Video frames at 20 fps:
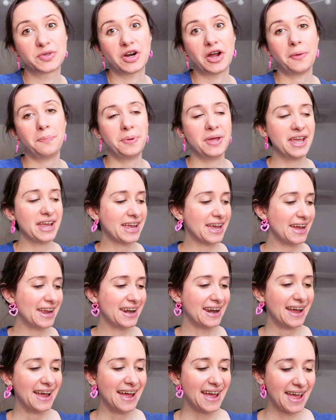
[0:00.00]
dropping
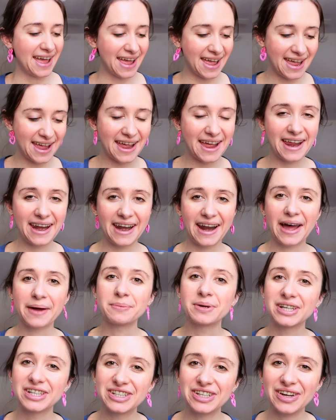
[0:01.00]
it and
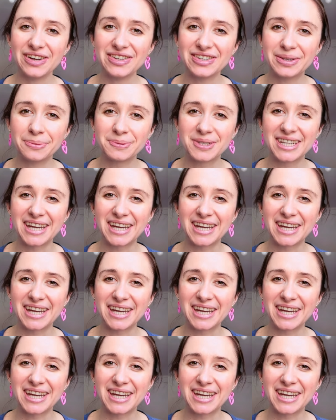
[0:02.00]
I'm going to show you some